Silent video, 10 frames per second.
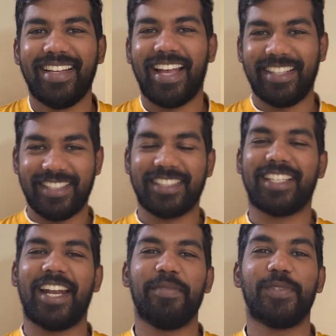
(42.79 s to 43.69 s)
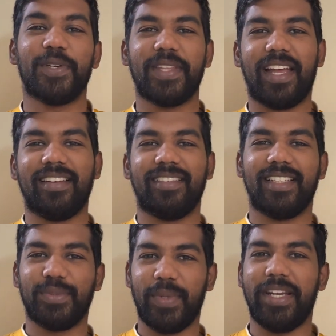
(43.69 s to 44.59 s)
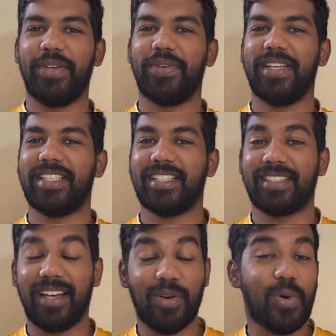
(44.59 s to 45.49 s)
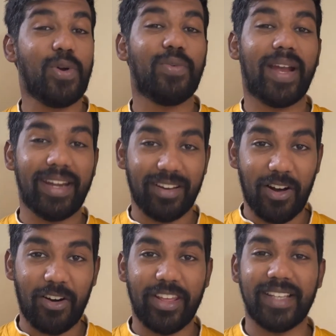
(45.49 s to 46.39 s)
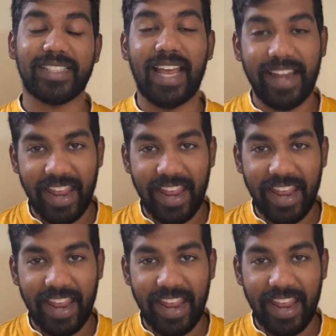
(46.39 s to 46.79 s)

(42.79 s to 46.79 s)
and subscribe so that this video reaches a whole wider audience and